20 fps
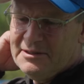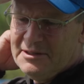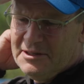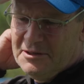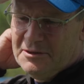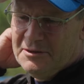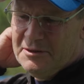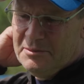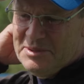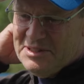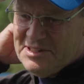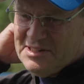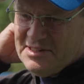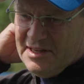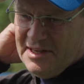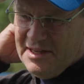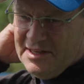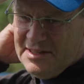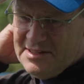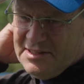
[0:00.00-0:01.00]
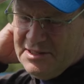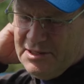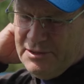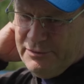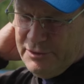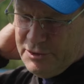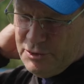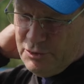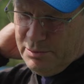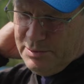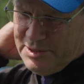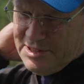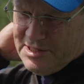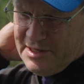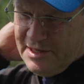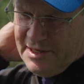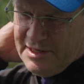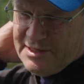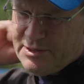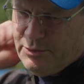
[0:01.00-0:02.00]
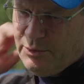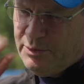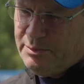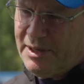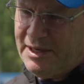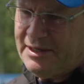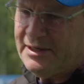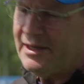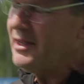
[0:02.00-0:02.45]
You know, the mistakes, the individual mistakes that we made in